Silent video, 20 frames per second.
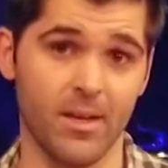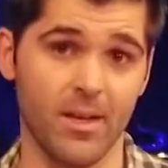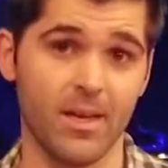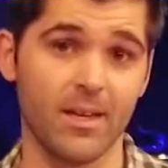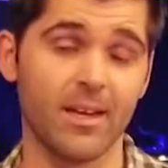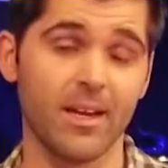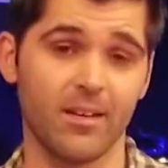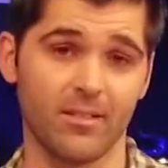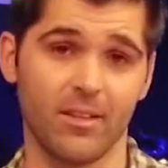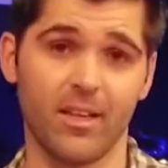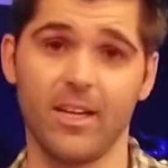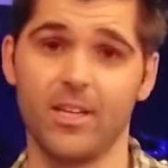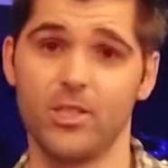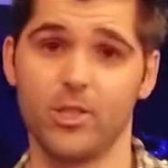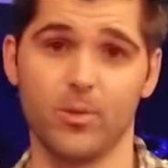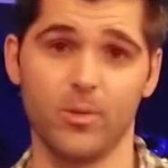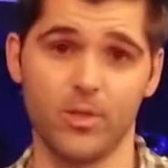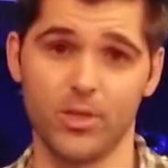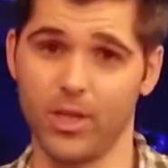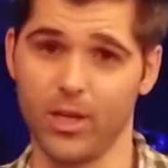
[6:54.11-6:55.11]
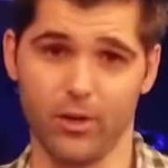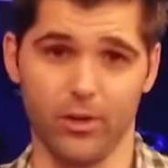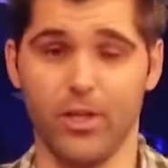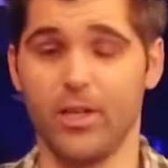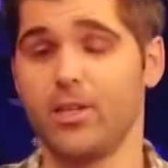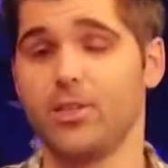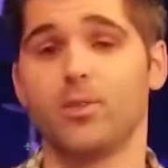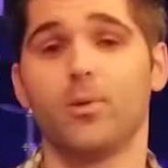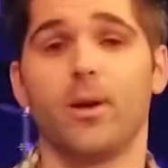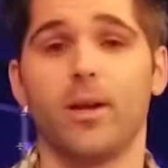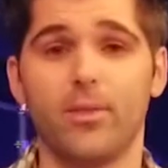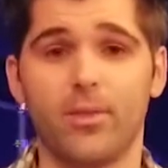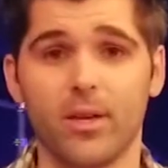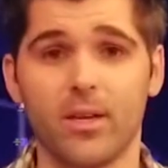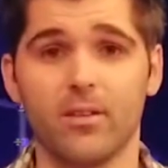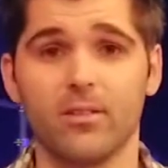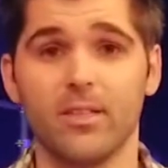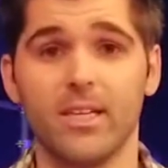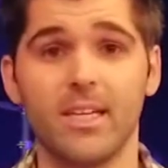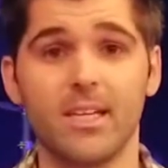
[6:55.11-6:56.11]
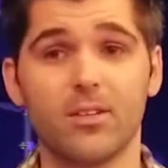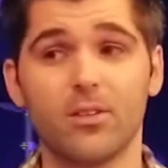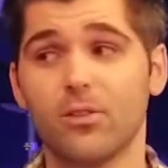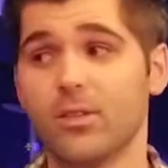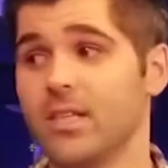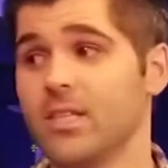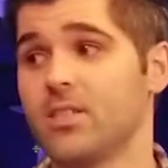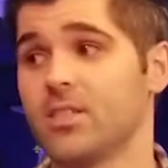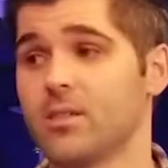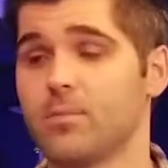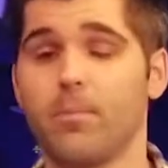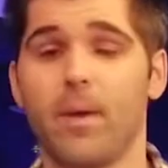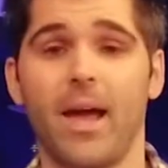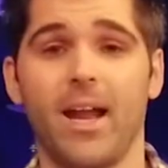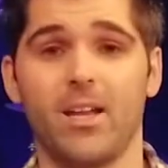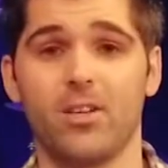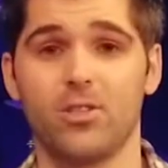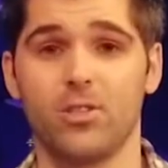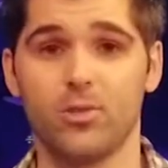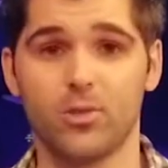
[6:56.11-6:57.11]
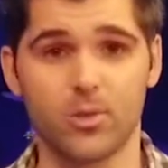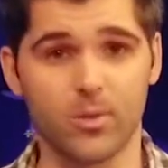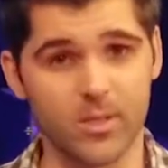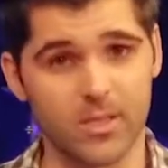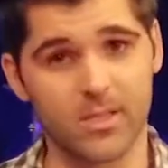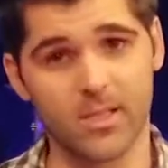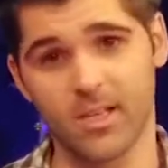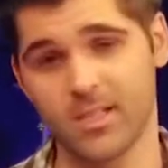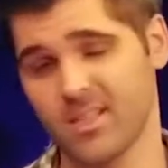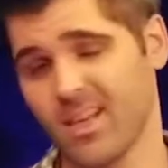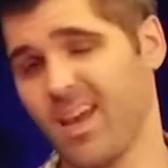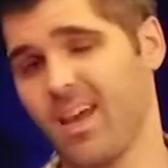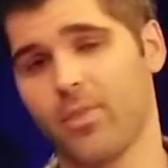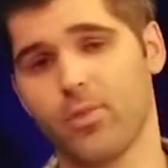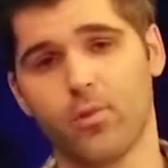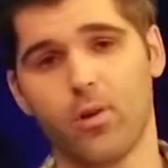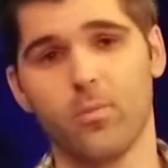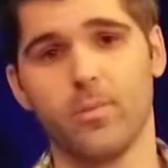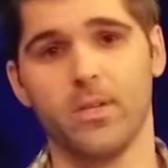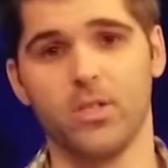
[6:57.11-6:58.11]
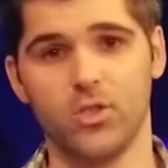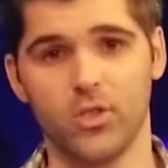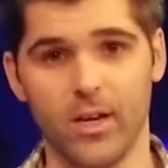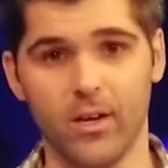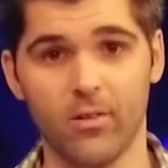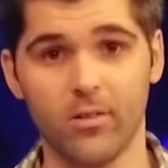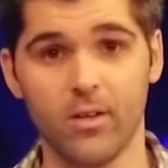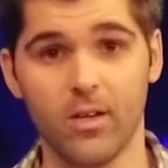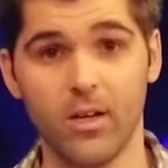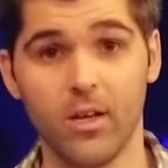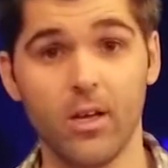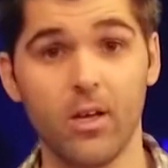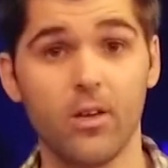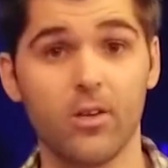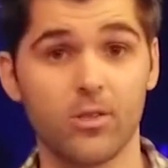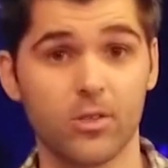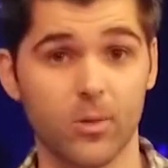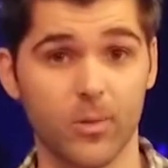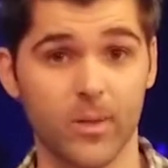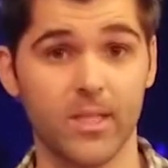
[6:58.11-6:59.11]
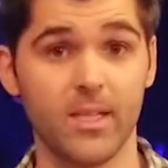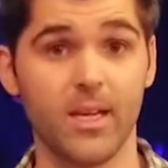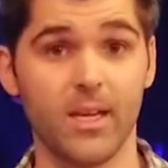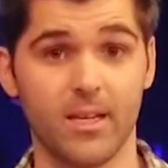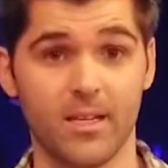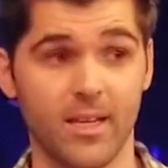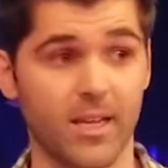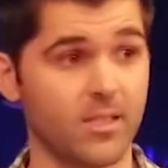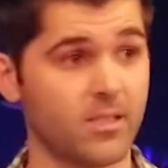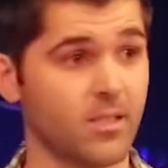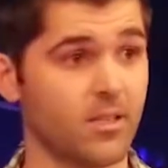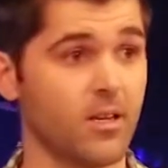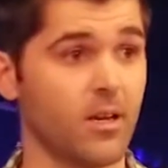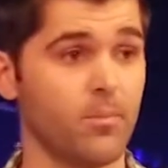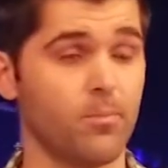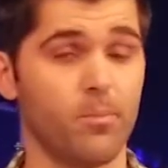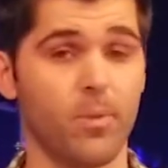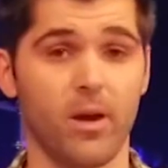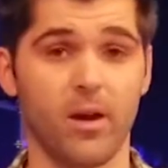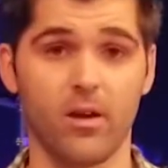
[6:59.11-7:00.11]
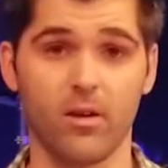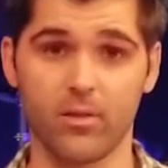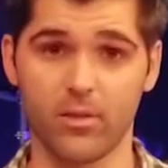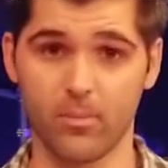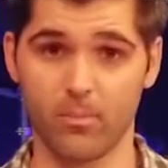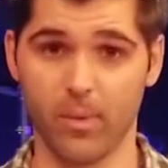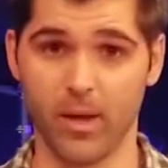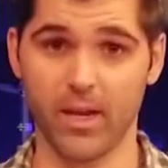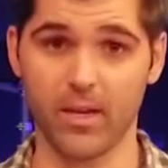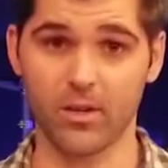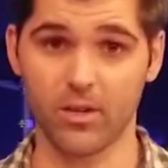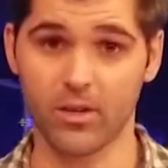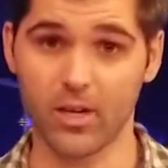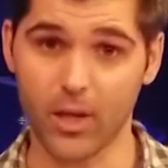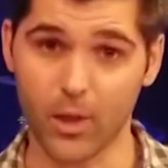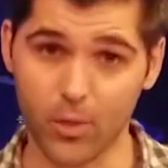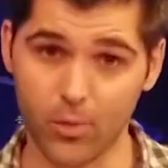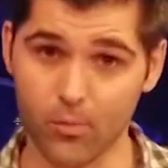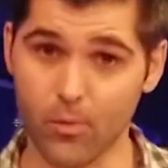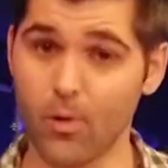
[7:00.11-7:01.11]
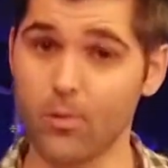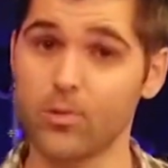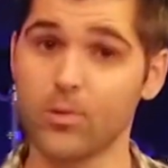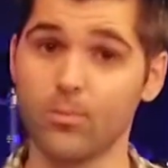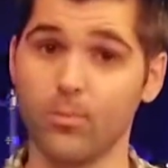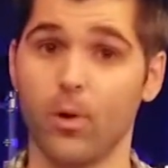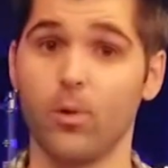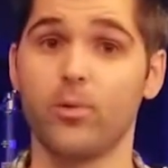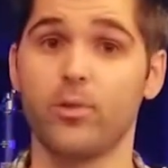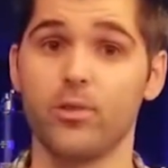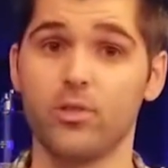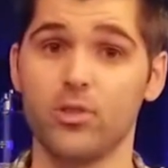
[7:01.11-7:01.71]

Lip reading: can land you in jail. You didn't do anything illegal. He's just mad at you, so he says, throw him in jail. So he did. Takes the cupbearer and the baker, and he throws them both in